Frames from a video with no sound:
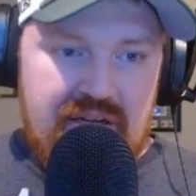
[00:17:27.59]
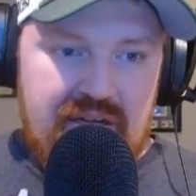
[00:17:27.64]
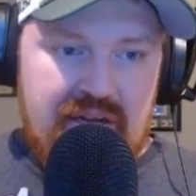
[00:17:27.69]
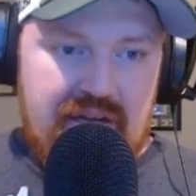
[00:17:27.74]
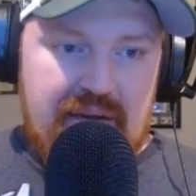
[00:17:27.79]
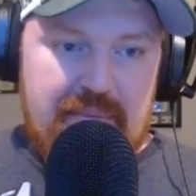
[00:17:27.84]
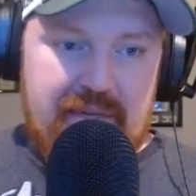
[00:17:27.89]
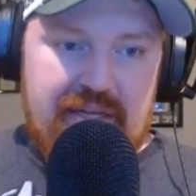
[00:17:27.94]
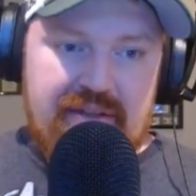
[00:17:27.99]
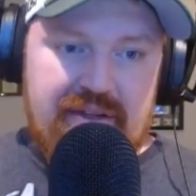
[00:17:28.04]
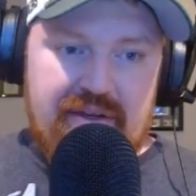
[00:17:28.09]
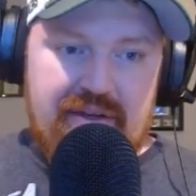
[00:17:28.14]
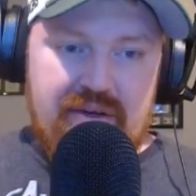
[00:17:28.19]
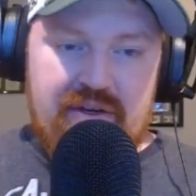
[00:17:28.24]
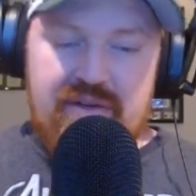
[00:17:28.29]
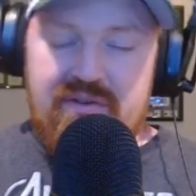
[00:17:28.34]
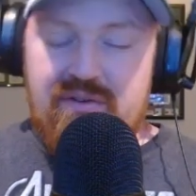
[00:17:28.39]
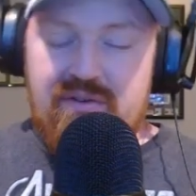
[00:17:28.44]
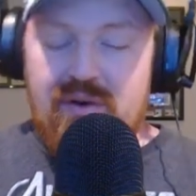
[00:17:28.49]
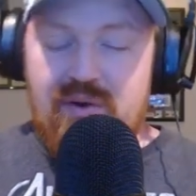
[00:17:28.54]
I mean, there
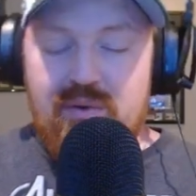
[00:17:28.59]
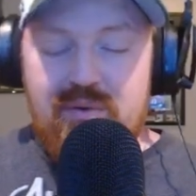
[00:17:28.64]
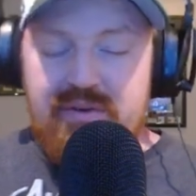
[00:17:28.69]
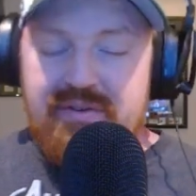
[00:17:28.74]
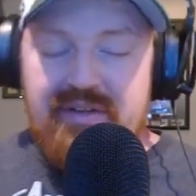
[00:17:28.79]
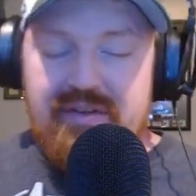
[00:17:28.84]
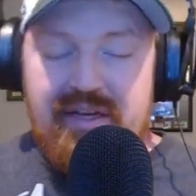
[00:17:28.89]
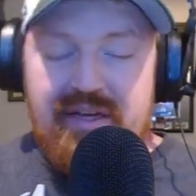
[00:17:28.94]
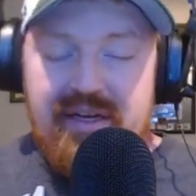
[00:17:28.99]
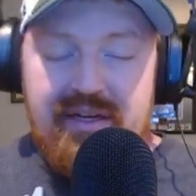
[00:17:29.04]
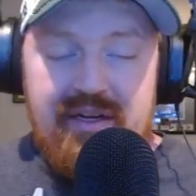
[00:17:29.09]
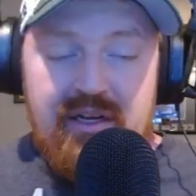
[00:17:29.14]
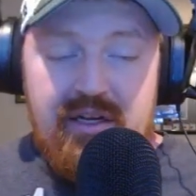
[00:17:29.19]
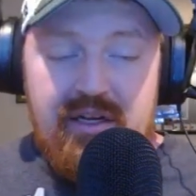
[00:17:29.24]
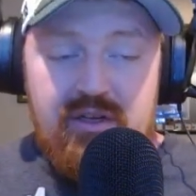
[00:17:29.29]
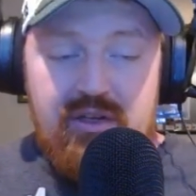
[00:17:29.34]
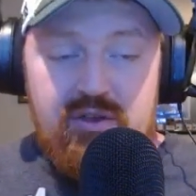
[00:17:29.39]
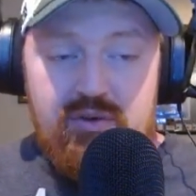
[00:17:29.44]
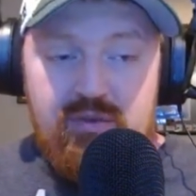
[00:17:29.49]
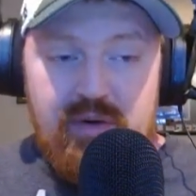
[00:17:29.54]
is always that
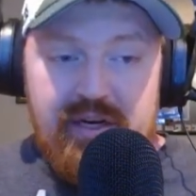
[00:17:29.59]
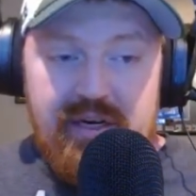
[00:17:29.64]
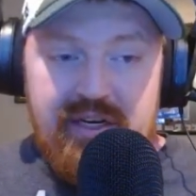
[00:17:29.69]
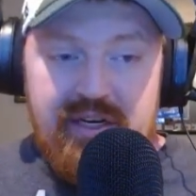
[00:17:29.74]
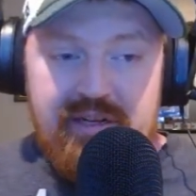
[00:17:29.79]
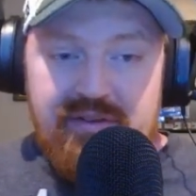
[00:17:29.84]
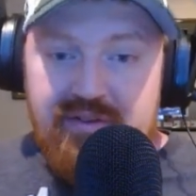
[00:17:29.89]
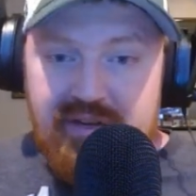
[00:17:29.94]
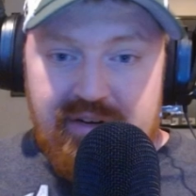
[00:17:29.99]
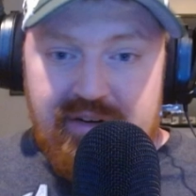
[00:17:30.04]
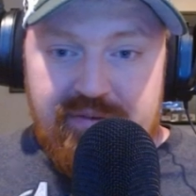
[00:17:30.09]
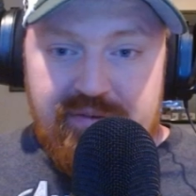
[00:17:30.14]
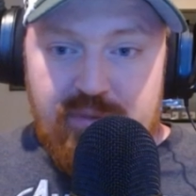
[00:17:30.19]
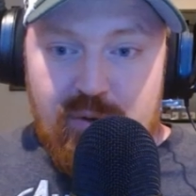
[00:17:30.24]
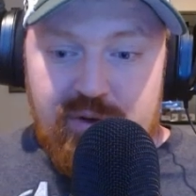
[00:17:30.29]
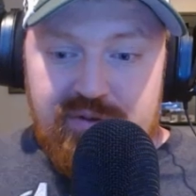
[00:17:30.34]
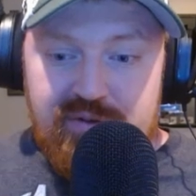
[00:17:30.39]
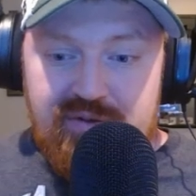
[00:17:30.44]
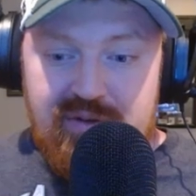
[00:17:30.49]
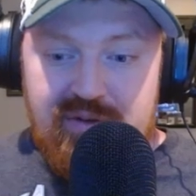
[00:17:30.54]
dreaded
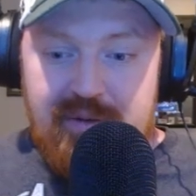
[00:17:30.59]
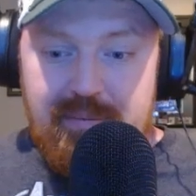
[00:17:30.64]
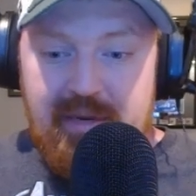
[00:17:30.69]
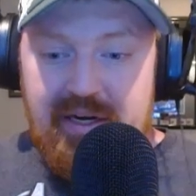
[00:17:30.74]
sophomore slump.